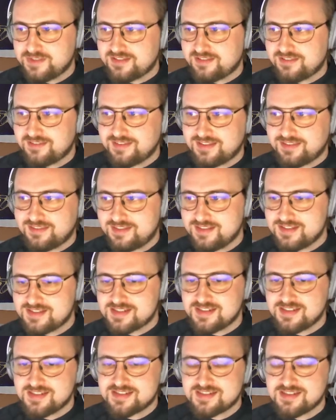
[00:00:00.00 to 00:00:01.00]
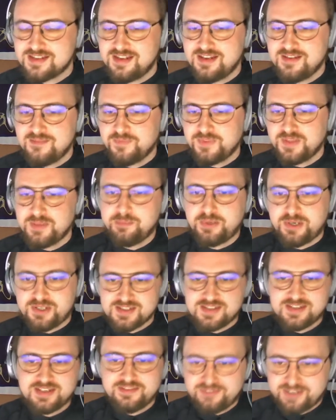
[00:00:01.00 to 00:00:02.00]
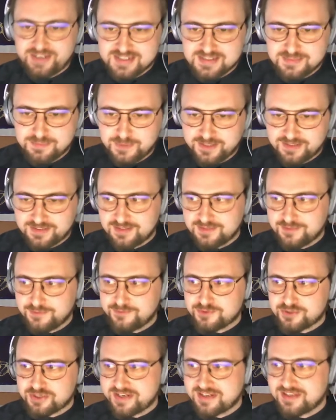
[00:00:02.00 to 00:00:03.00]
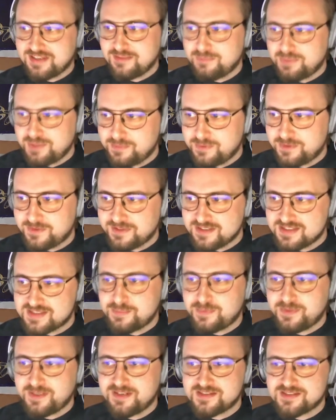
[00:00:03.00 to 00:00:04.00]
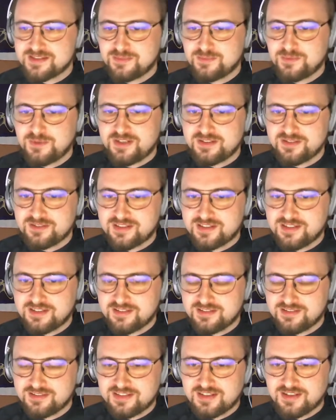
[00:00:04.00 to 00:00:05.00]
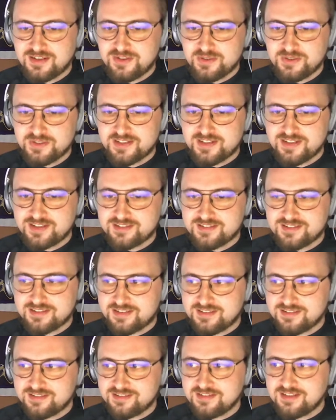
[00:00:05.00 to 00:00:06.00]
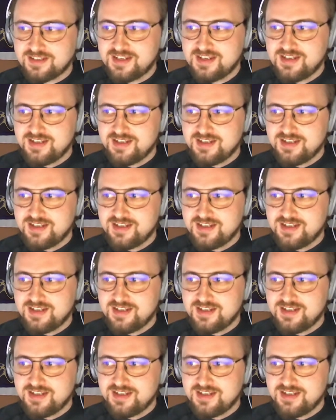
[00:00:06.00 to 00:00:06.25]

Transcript: that this is the positive aspect of tracking people in space that one can look at and